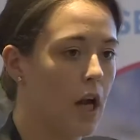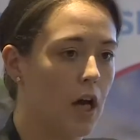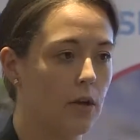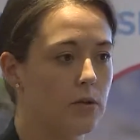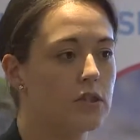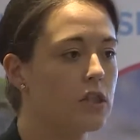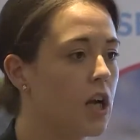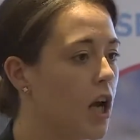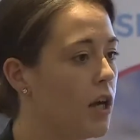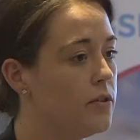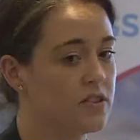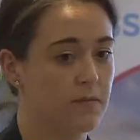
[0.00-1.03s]
loads and
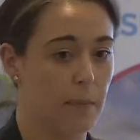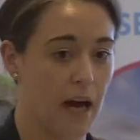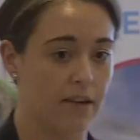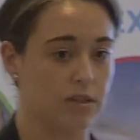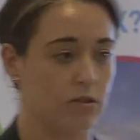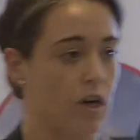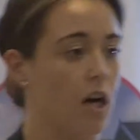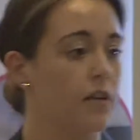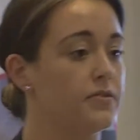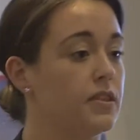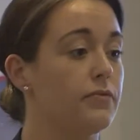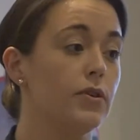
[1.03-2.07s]
loads of
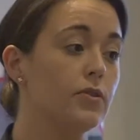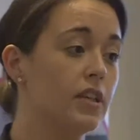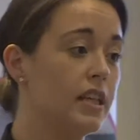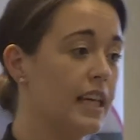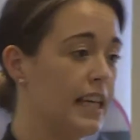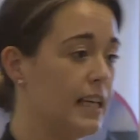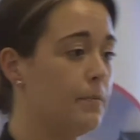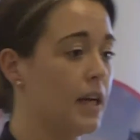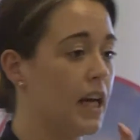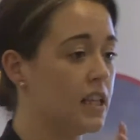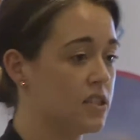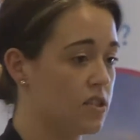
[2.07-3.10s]
paragraphs. If you can keep
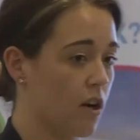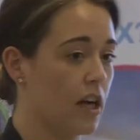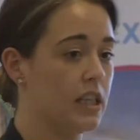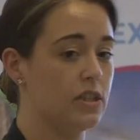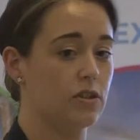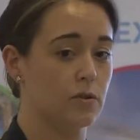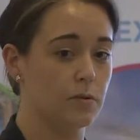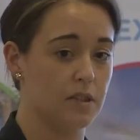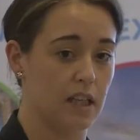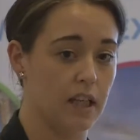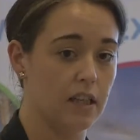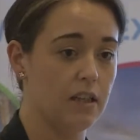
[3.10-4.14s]
it slightly
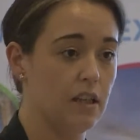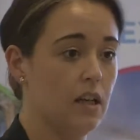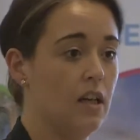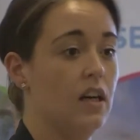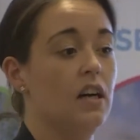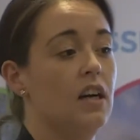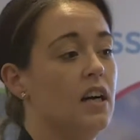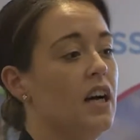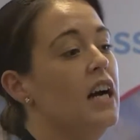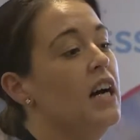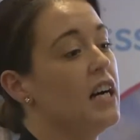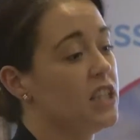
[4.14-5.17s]
shorter,
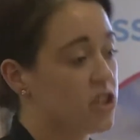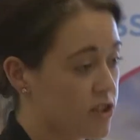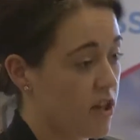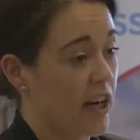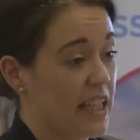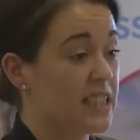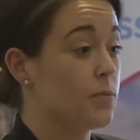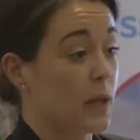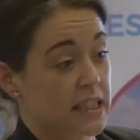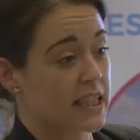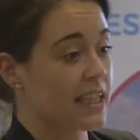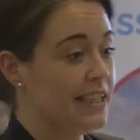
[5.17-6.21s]
slightly
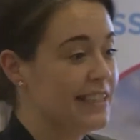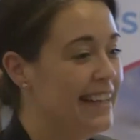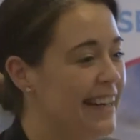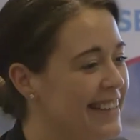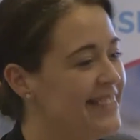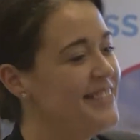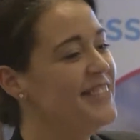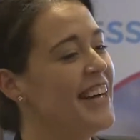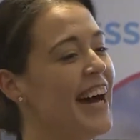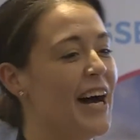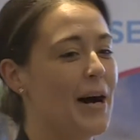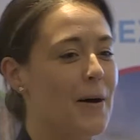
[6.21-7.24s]
sweeter,
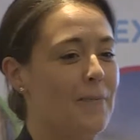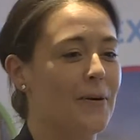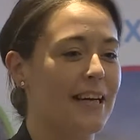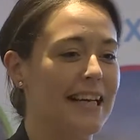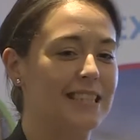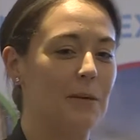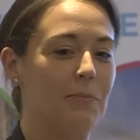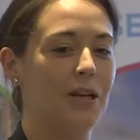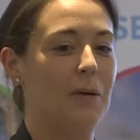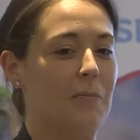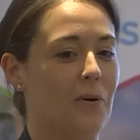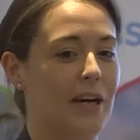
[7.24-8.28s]
and put it into
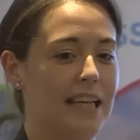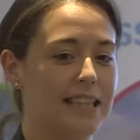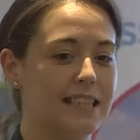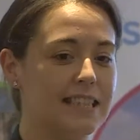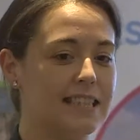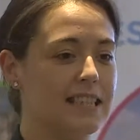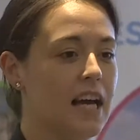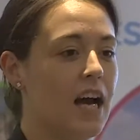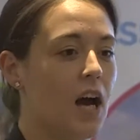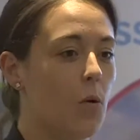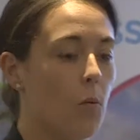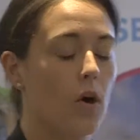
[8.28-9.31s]
bullet points,
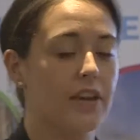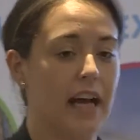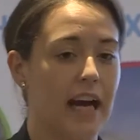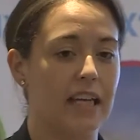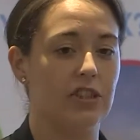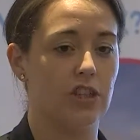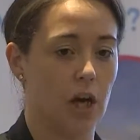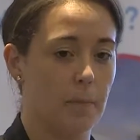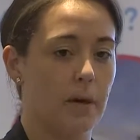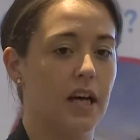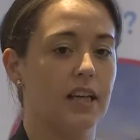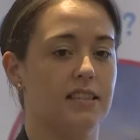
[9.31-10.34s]
what the HR
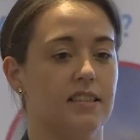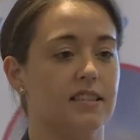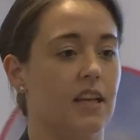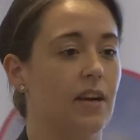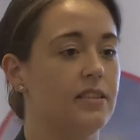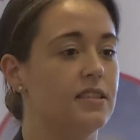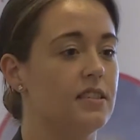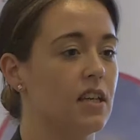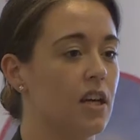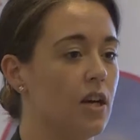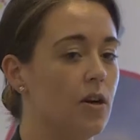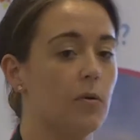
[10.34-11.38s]
person's going to
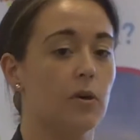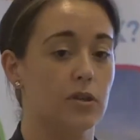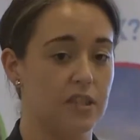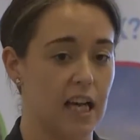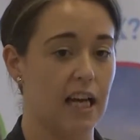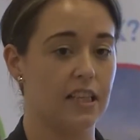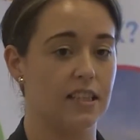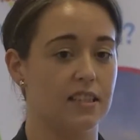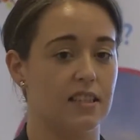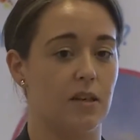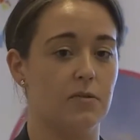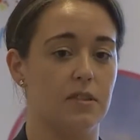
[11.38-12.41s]
do, or your talent
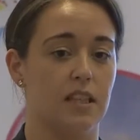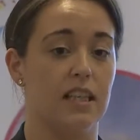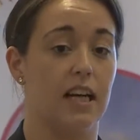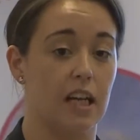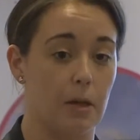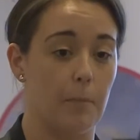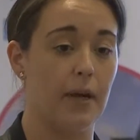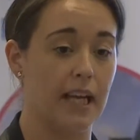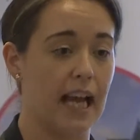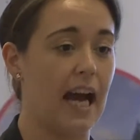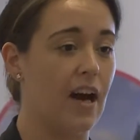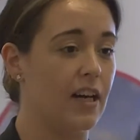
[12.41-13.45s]
consultant, are going to
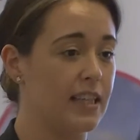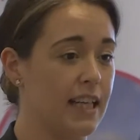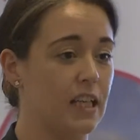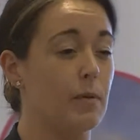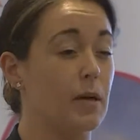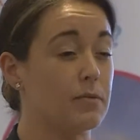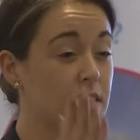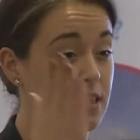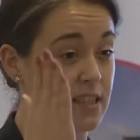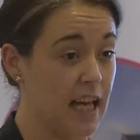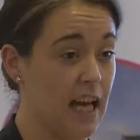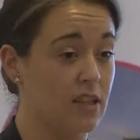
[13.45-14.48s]
pick out, and they're going to be able to
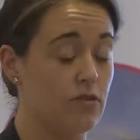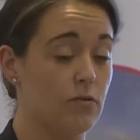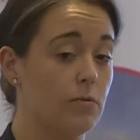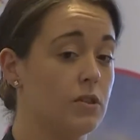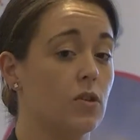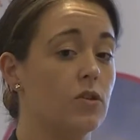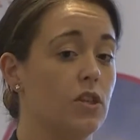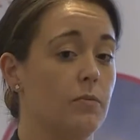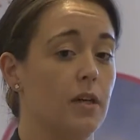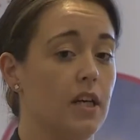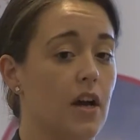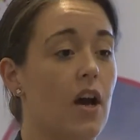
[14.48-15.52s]
scan through a
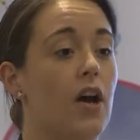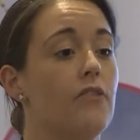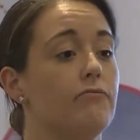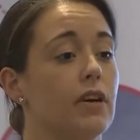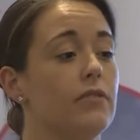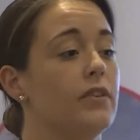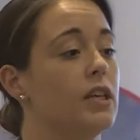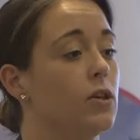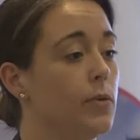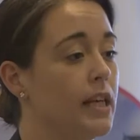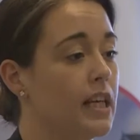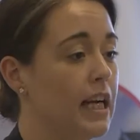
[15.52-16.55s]
document very, very
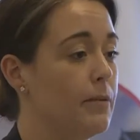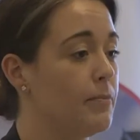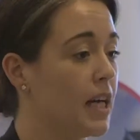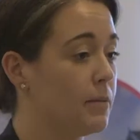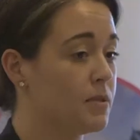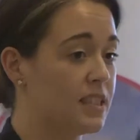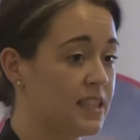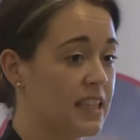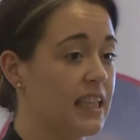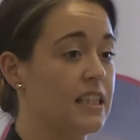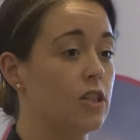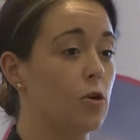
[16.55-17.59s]
quickly and be able to
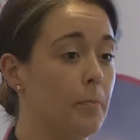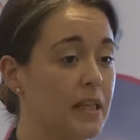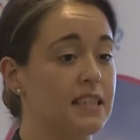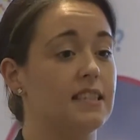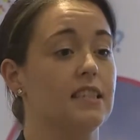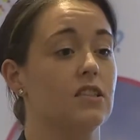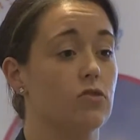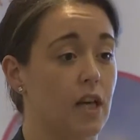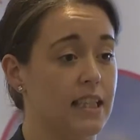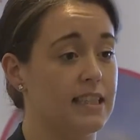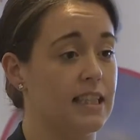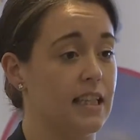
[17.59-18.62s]
see that you're meeting the
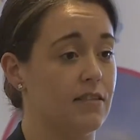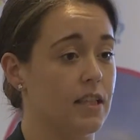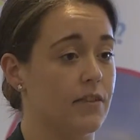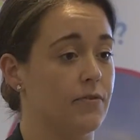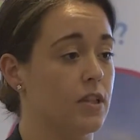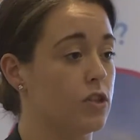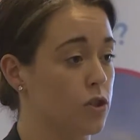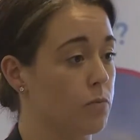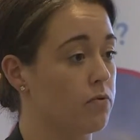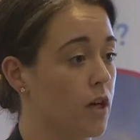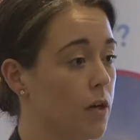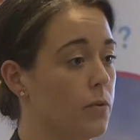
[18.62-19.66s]
criteria for the
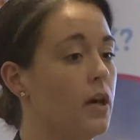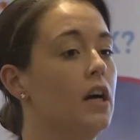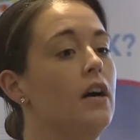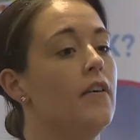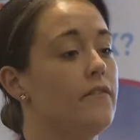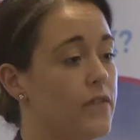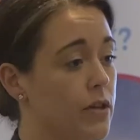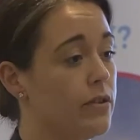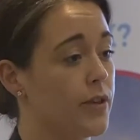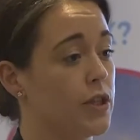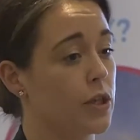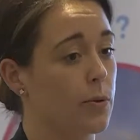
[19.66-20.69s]
job role very,
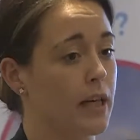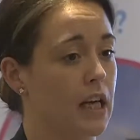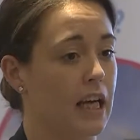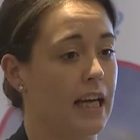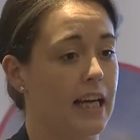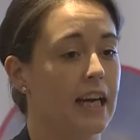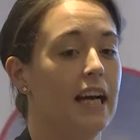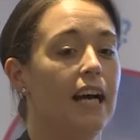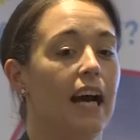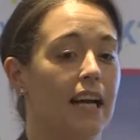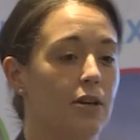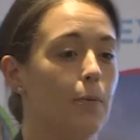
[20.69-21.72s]
very quickly,
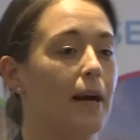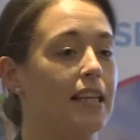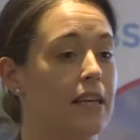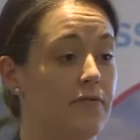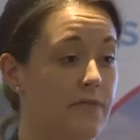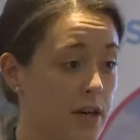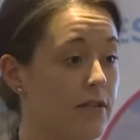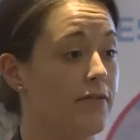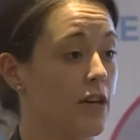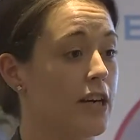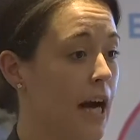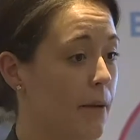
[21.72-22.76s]
and it will make them very,
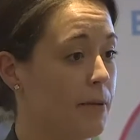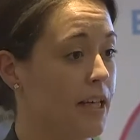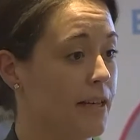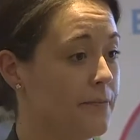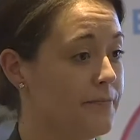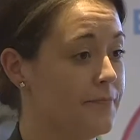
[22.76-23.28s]
very happy.